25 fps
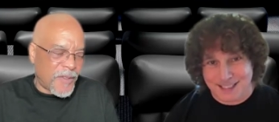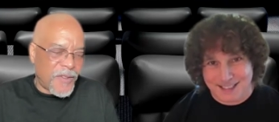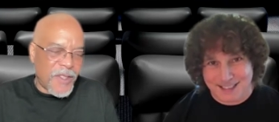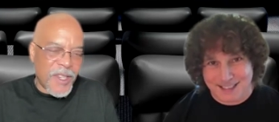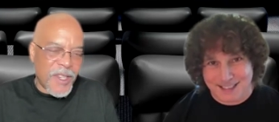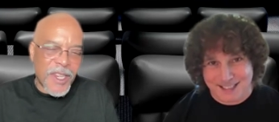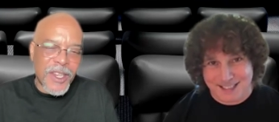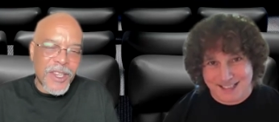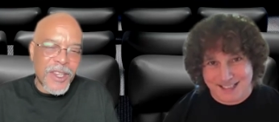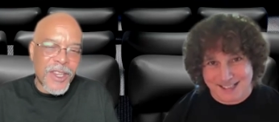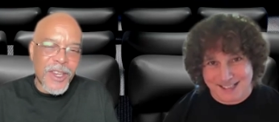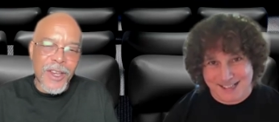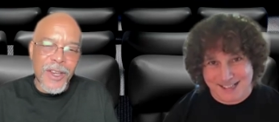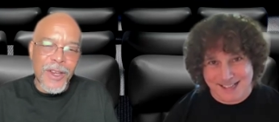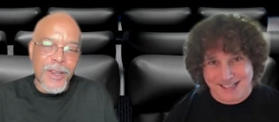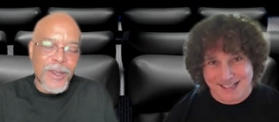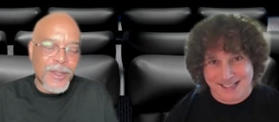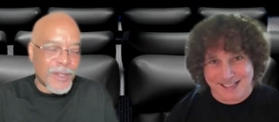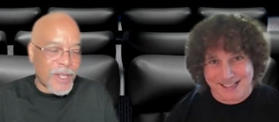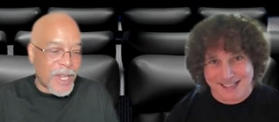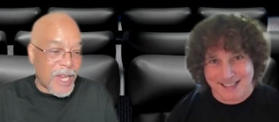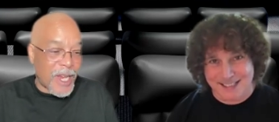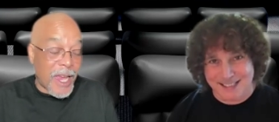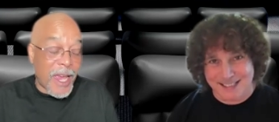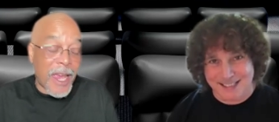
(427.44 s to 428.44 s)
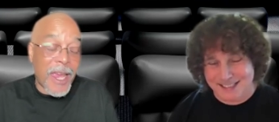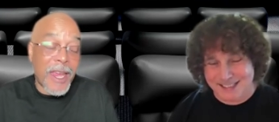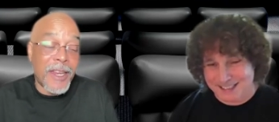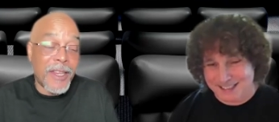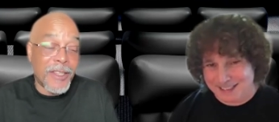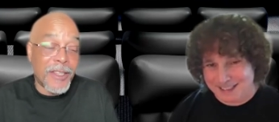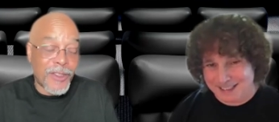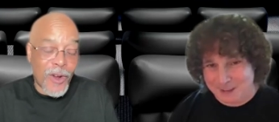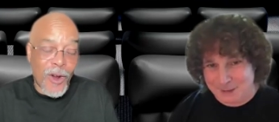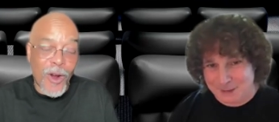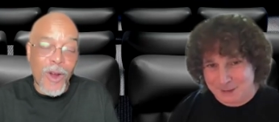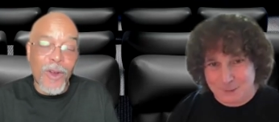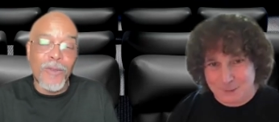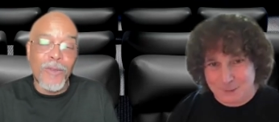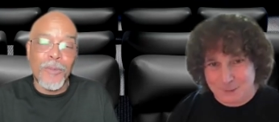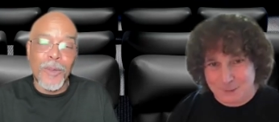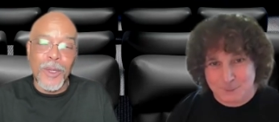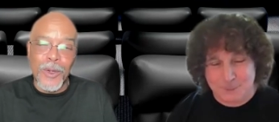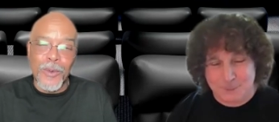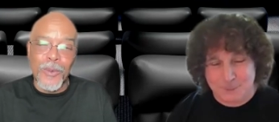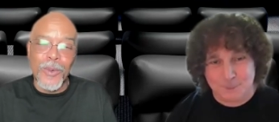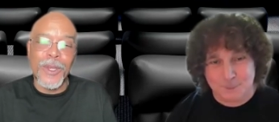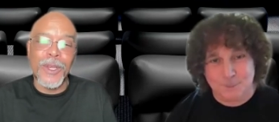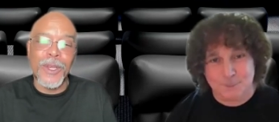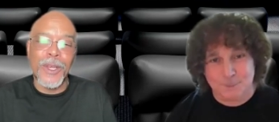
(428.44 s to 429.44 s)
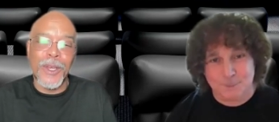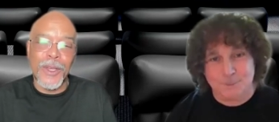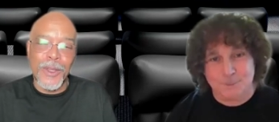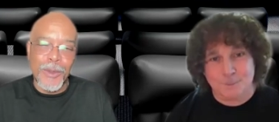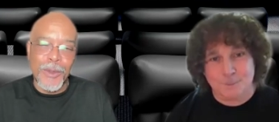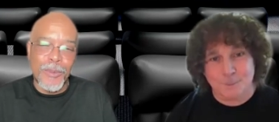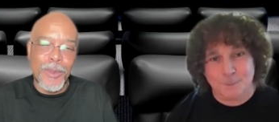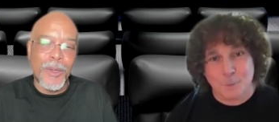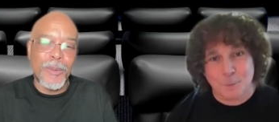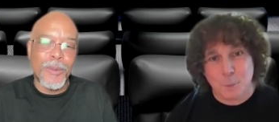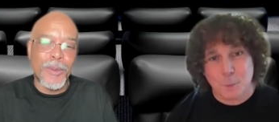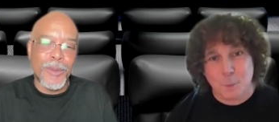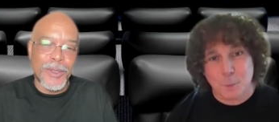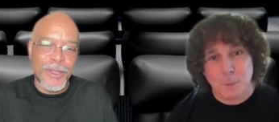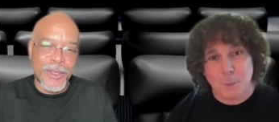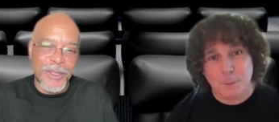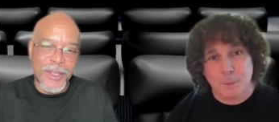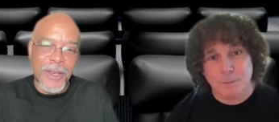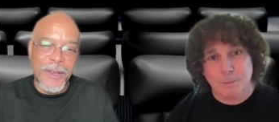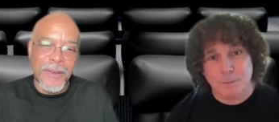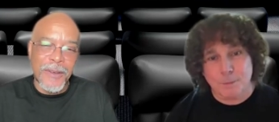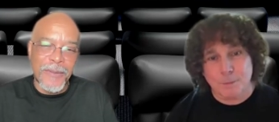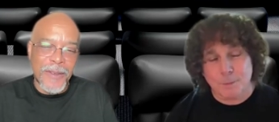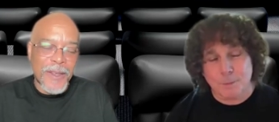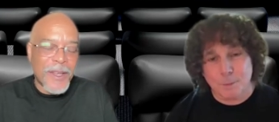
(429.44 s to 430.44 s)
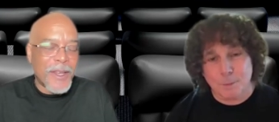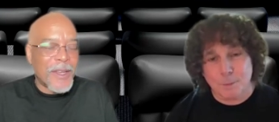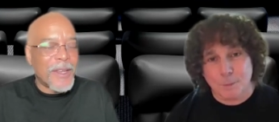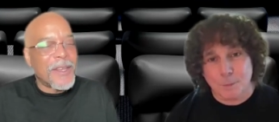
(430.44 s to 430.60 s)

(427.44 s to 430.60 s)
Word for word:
Speaker 1: 15 years and it's hard for me to read other people's stuff